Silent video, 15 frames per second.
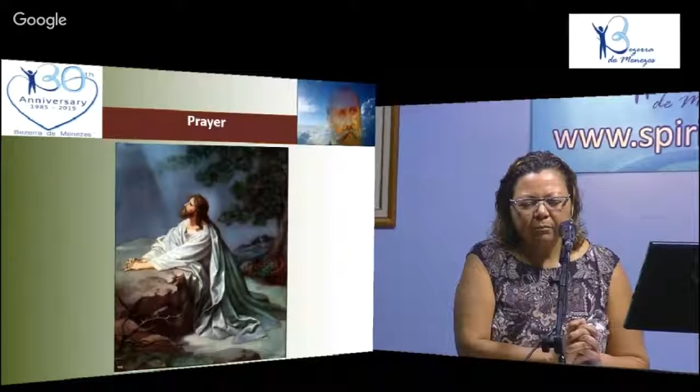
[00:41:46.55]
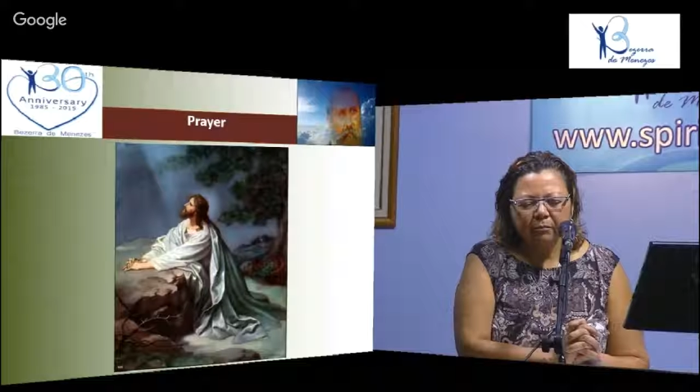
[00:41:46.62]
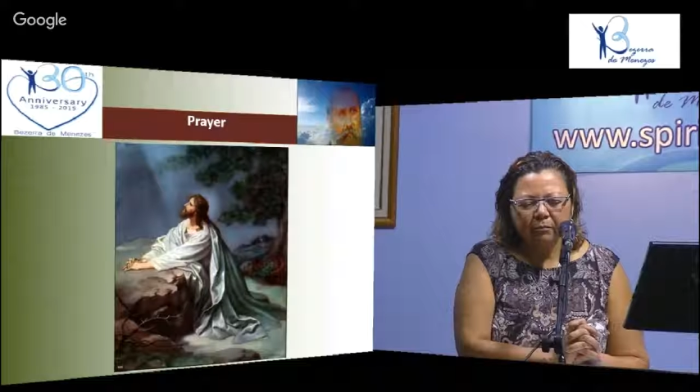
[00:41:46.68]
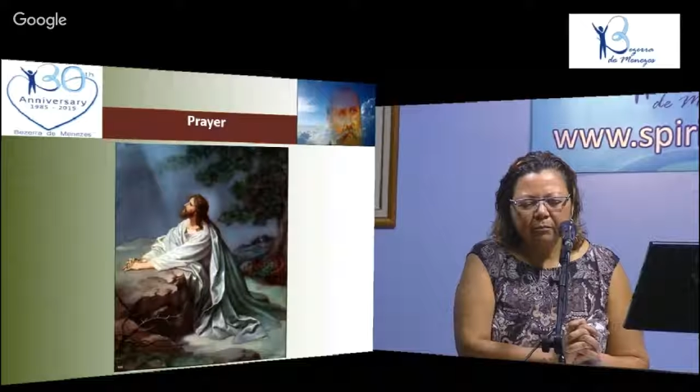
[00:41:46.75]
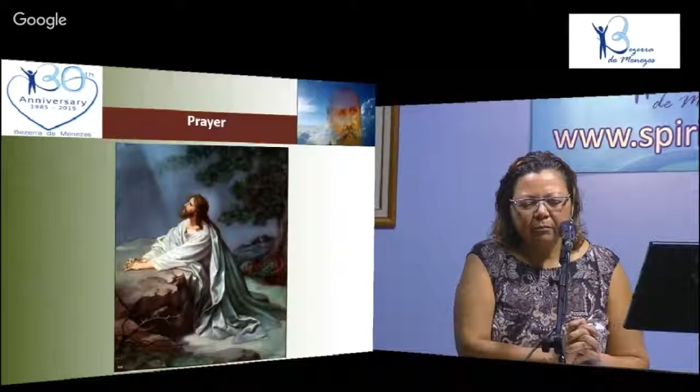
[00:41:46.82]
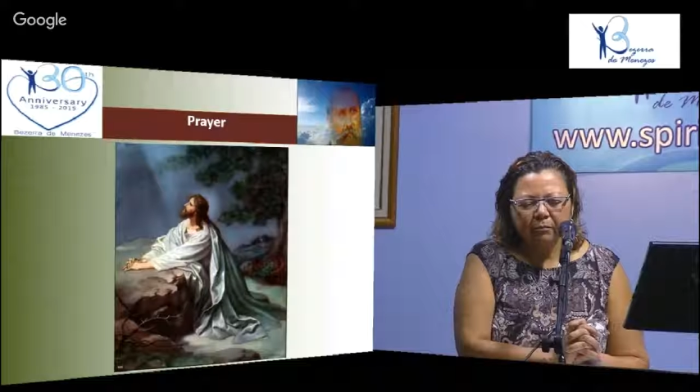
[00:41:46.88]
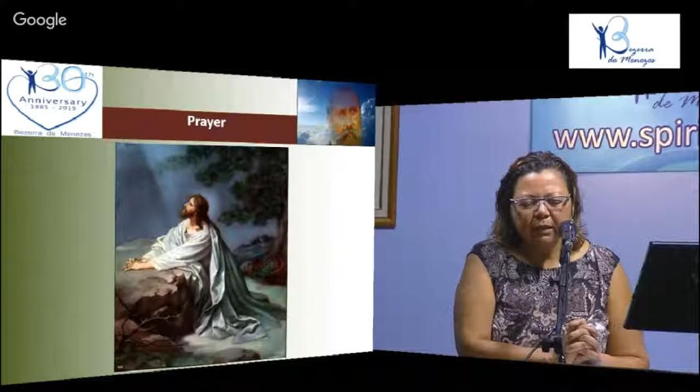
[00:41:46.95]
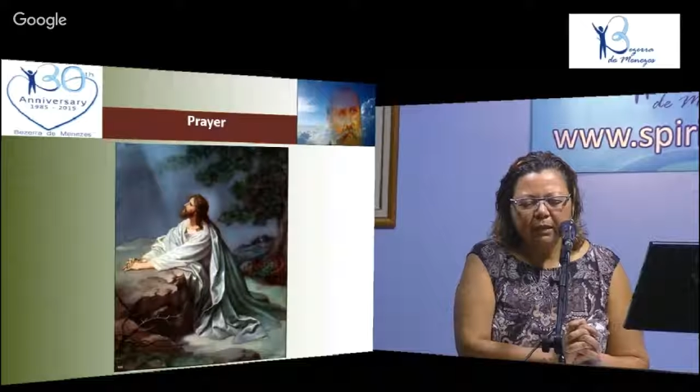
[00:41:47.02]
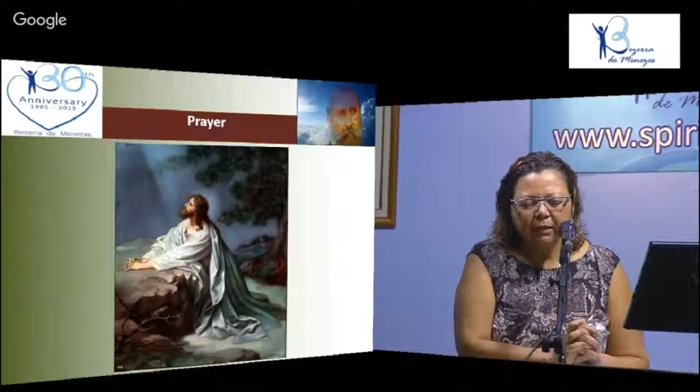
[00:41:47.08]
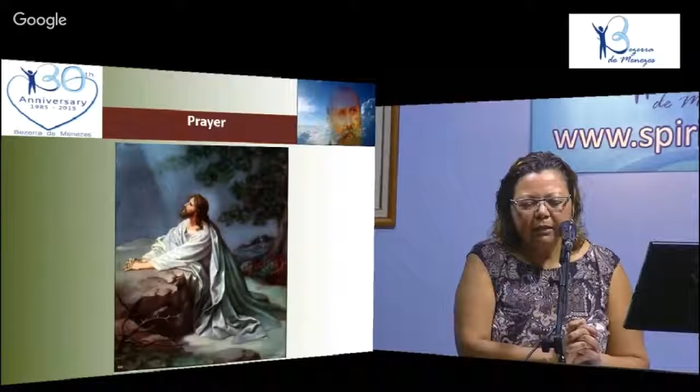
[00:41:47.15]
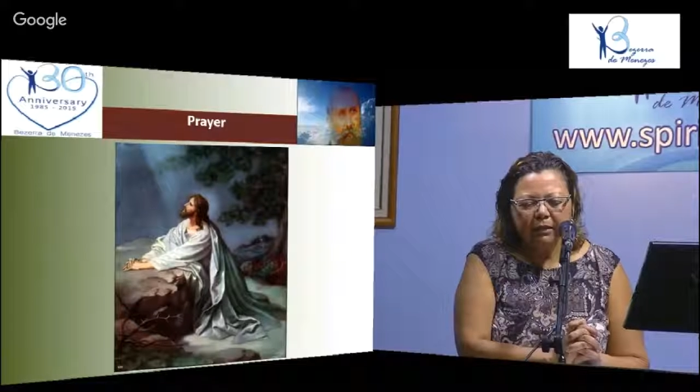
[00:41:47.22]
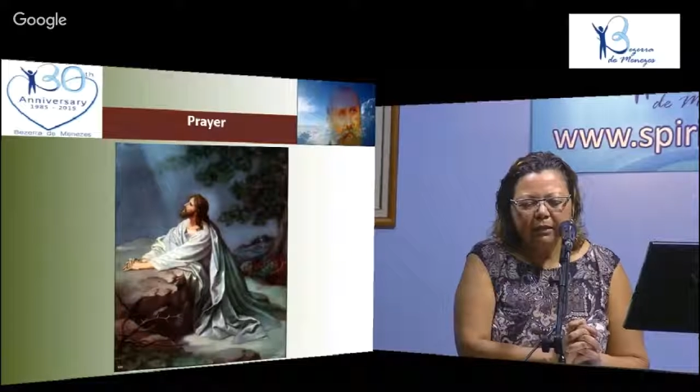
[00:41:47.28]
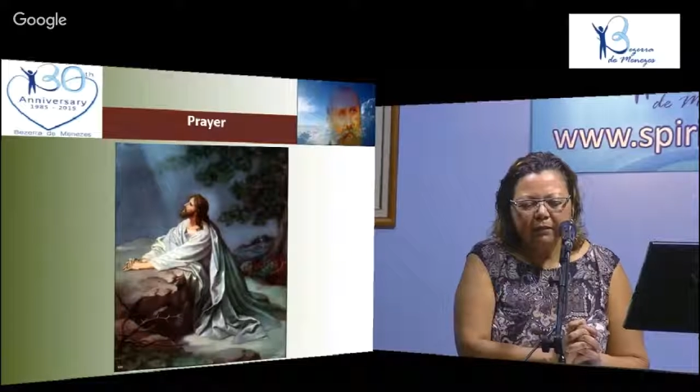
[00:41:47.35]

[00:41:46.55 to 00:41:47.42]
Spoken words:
they need